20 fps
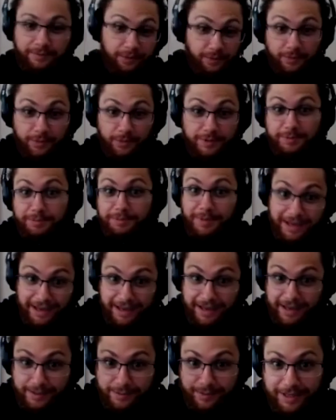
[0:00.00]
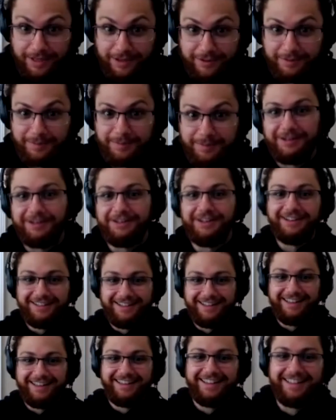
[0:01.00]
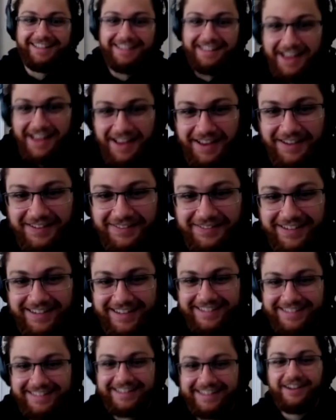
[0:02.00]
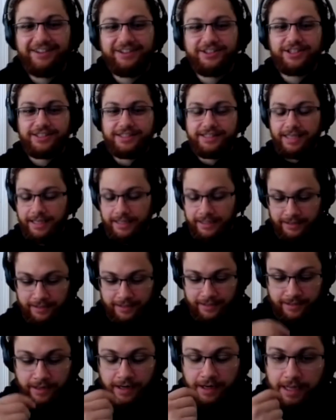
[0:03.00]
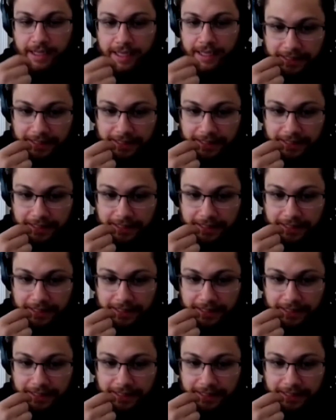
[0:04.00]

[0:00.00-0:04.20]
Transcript: It was a big ass balcony, but but I was just standing there